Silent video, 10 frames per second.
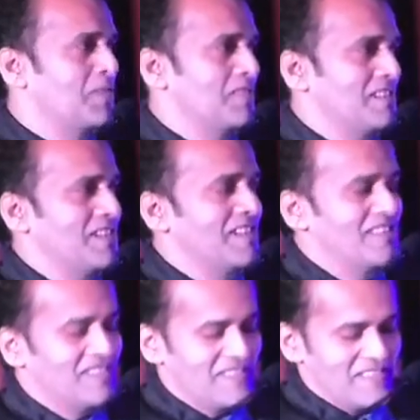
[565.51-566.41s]
own
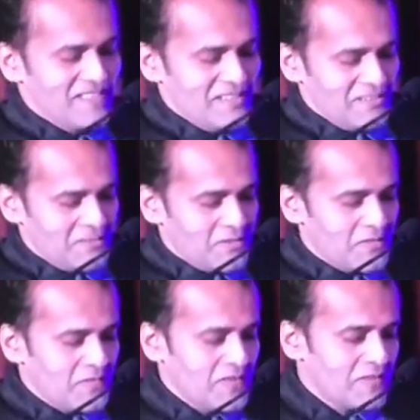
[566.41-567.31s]
center.
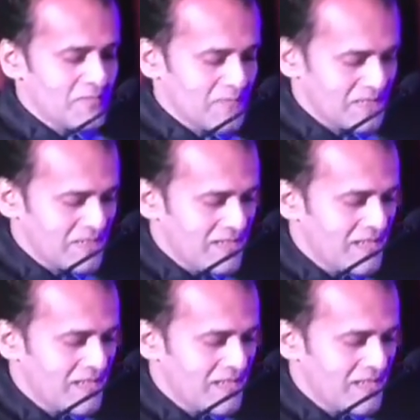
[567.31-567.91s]
So without much